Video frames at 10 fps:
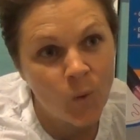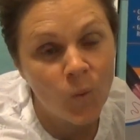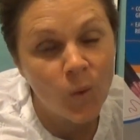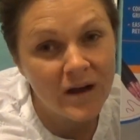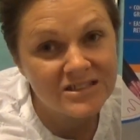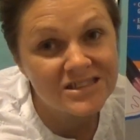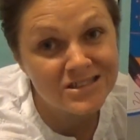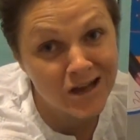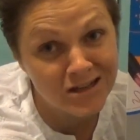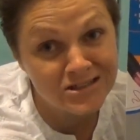what's
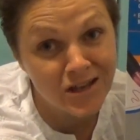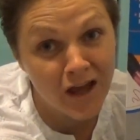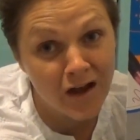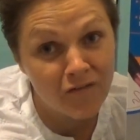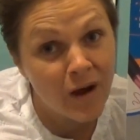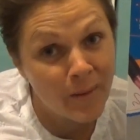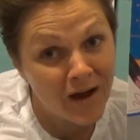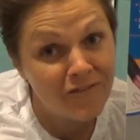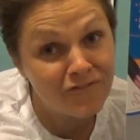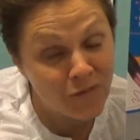not to love
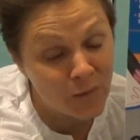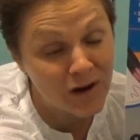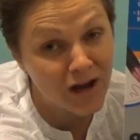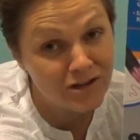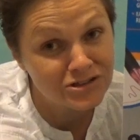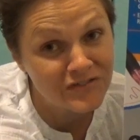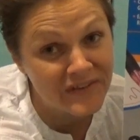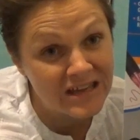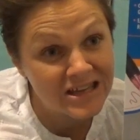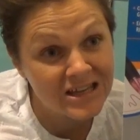about four colors of
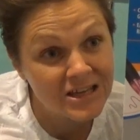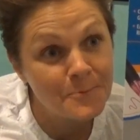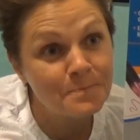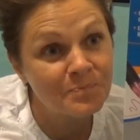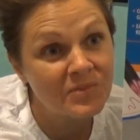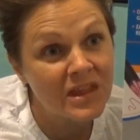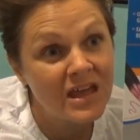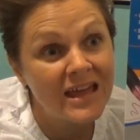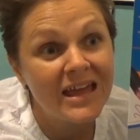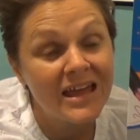ink,
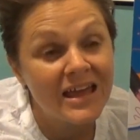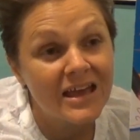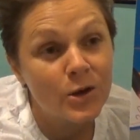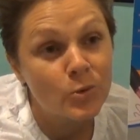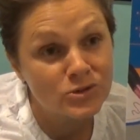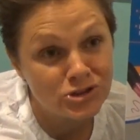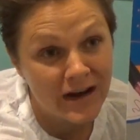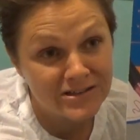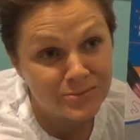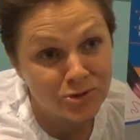
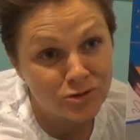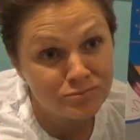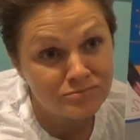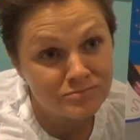retractable